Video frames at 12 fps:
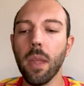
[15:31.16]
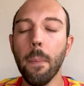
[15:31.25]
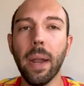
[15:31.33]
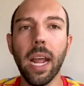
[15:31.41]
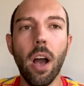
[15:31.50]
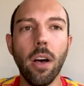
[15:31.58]

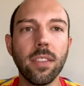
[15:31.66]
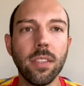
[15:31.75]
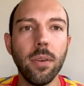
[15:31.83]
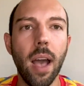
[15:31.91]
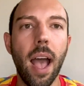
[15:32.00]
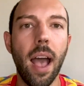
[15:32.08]
But I
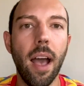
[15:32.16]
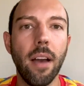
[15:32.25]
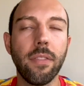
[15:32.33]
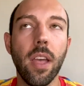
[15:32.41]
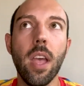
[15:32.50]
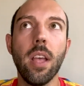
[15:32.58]
also
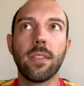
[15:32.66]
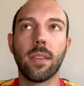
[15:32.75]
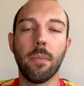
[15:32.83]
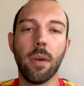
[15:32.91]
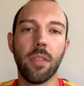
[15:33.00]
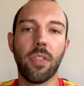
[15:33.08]
have
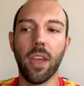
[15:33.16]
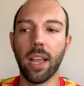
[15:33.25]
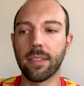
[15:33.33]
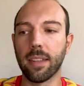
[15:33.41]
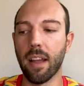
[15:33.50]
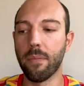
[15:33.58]
some
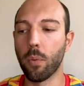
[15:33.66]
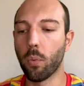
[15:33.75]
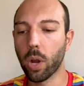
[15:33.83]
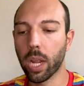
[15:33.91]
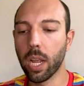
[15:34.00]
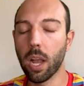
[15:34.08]
things that I've been
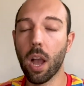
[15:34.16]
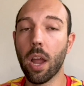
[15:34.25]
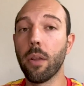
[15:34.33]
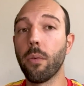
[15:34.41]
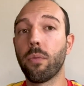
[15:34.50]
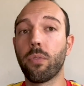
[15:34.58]
working
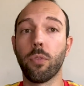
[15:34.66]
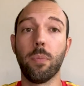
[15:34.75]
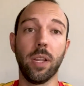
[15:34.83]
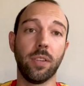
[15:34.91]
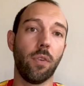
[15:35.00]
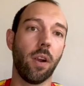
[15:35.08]
on through
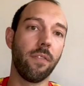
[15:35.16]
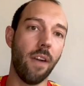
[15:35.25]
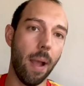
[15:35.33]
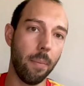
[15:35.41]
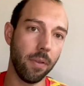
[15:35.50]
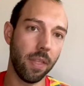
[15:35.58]
Pitchfork
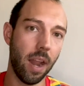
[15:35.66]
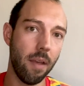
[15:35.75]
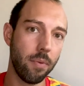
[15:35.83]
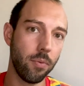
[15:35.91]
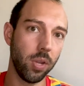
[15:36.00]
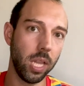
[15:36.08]
Fiber that I've
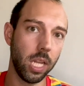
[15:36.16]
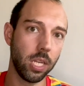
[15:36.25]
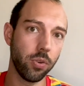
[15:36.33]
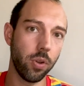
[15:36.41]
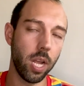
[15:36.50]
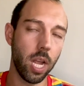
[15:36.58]
been really
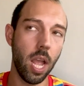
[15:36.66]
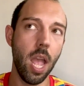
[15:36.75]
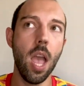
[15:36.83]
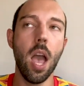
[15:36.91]
enjoying.